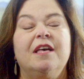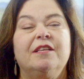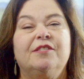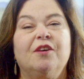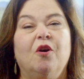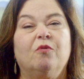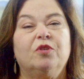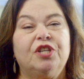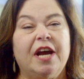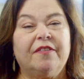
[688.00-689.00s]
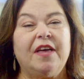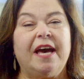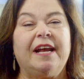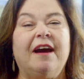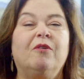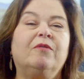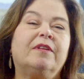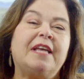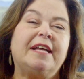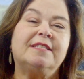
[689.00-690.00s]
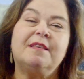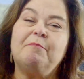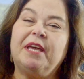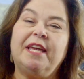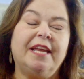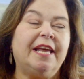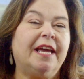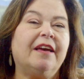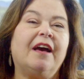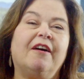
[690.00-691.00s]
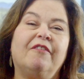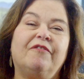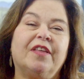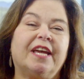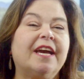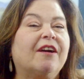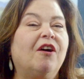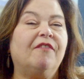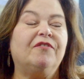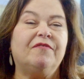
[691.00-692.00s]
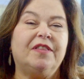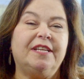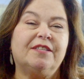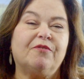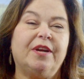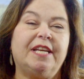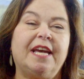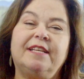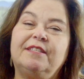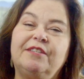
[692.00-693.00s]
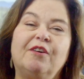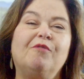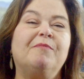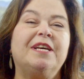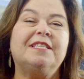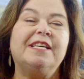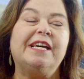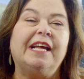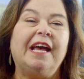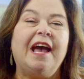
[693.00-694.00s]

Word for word: So check that out. That's the beginning of the kickoff of these 3 days. Don't miss it.